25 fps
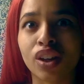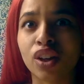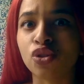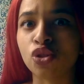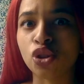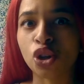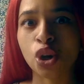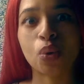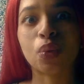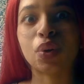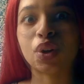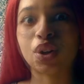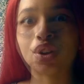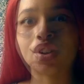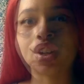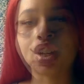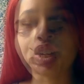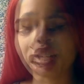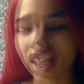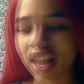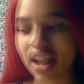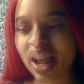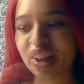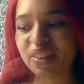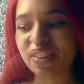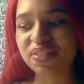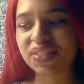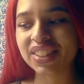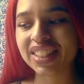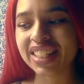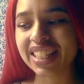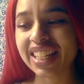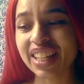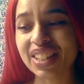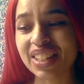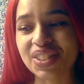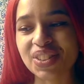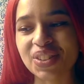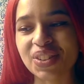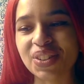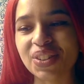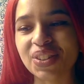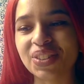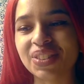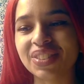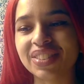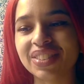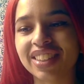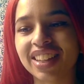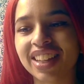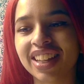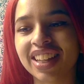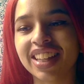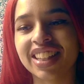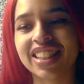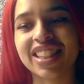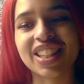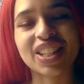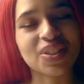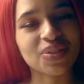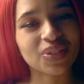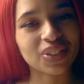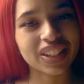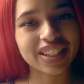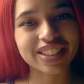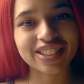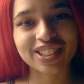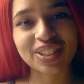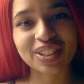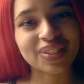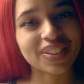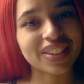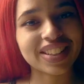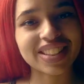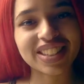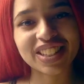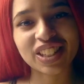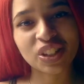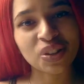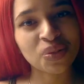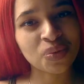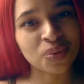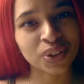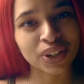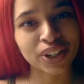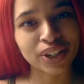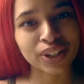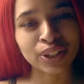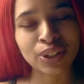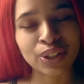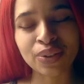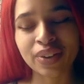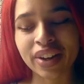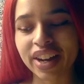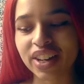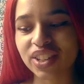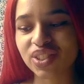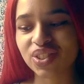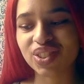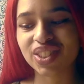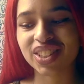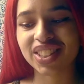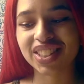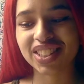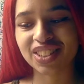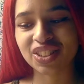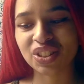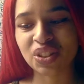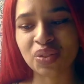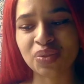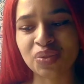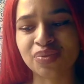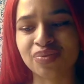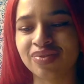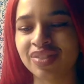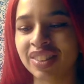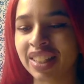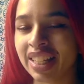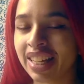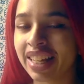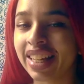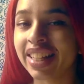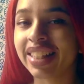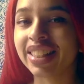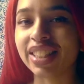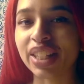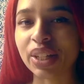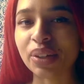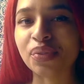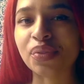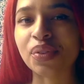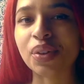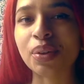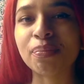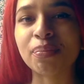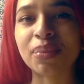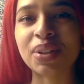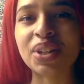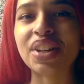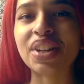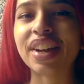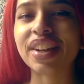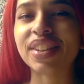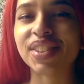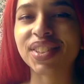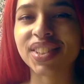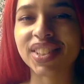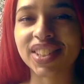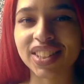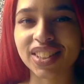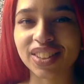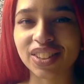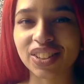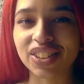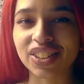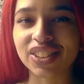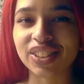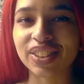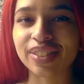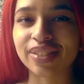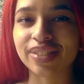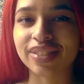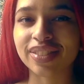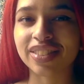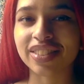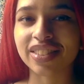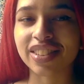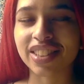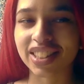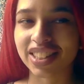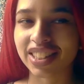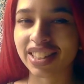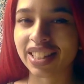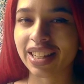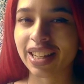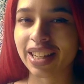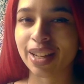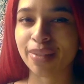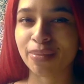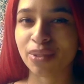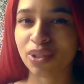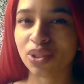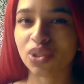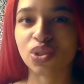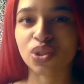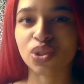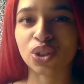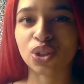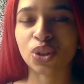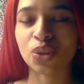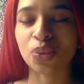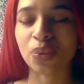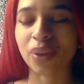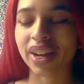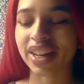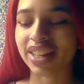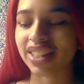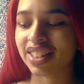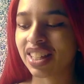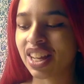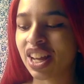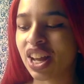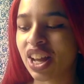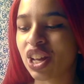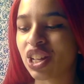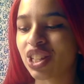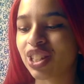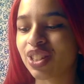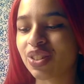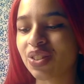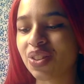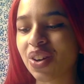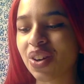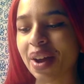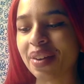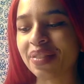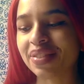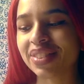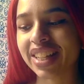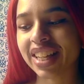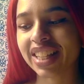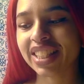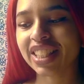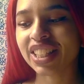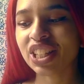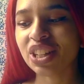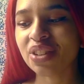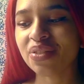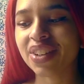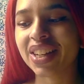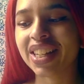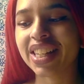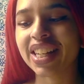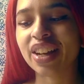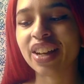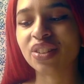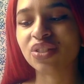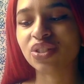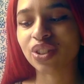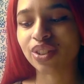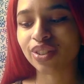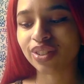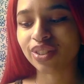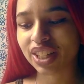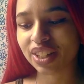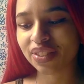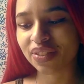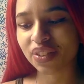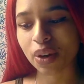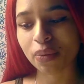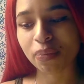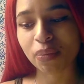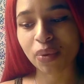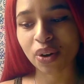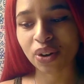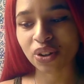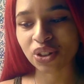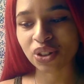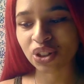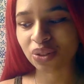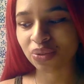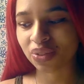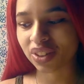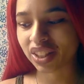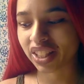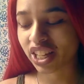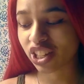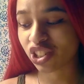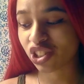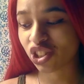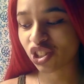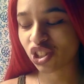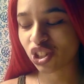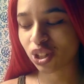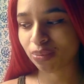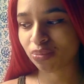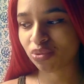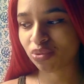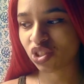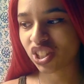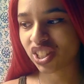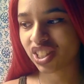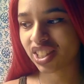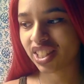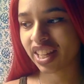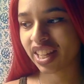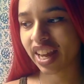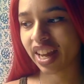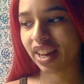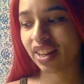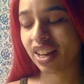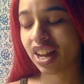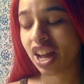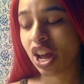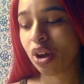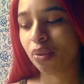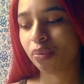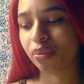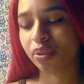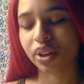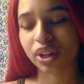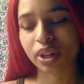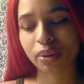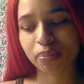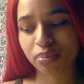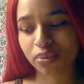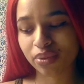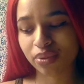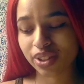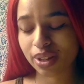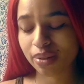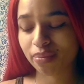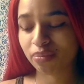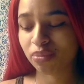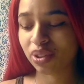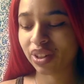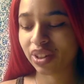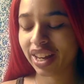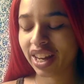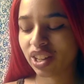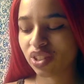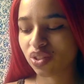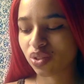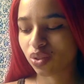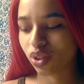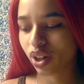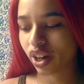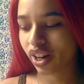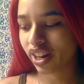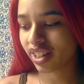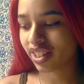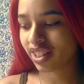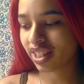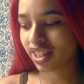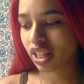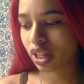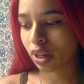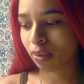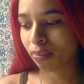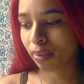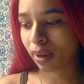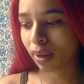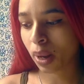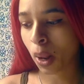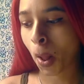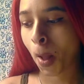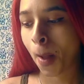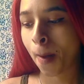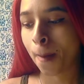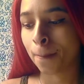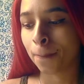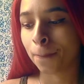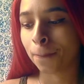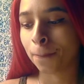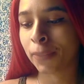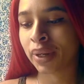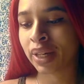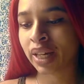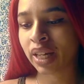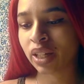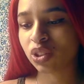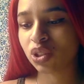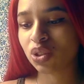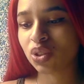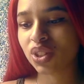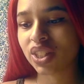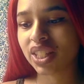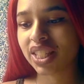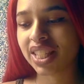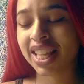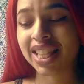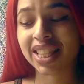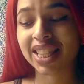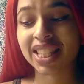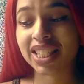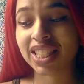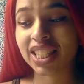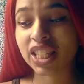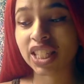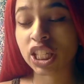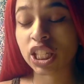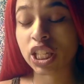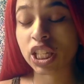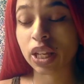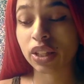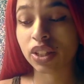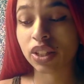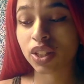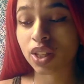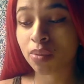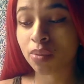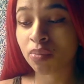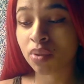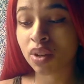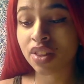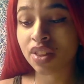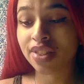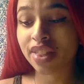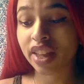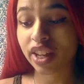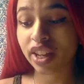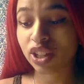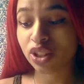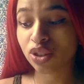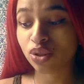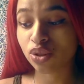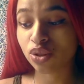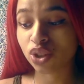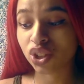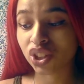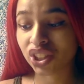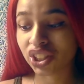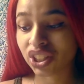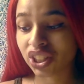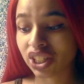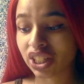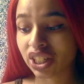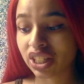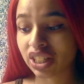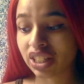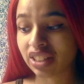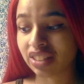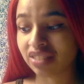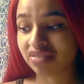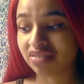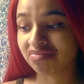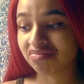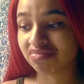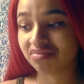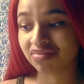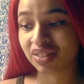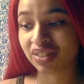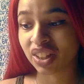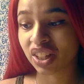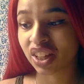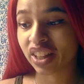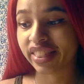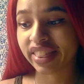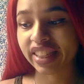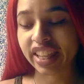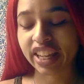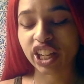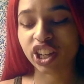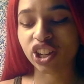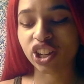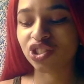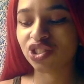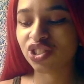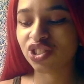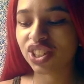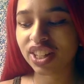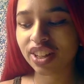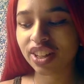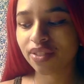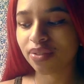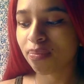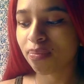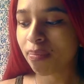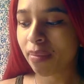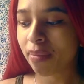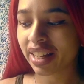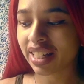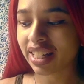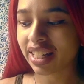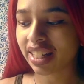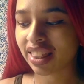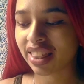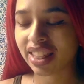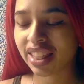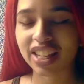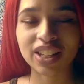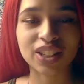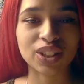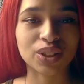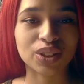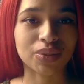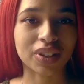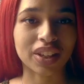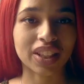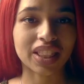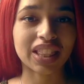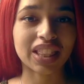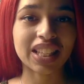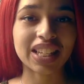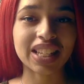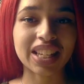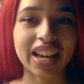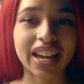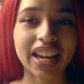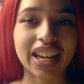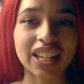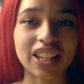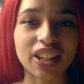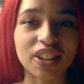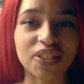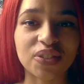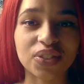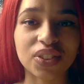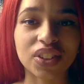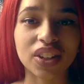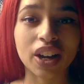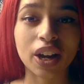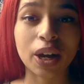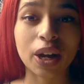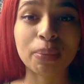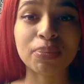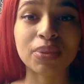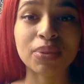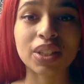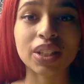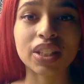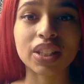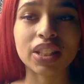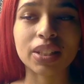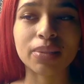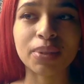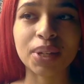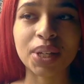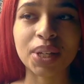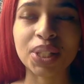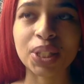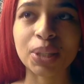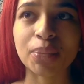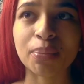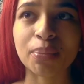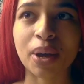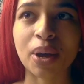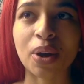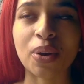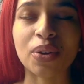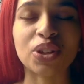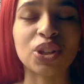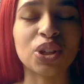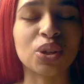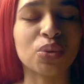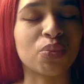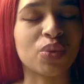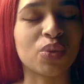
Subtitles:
know what you're getting. I'm feeling as though this relationship can still work. You guys are still different, but you guys are still the same in certain ways. So I'm telling you right now, don't give up on your relationship just yet. We're going to pull some more angel cards in a bit. But I do see that this is someone that you could like achieve many things with. The Nine of Cups speaks about your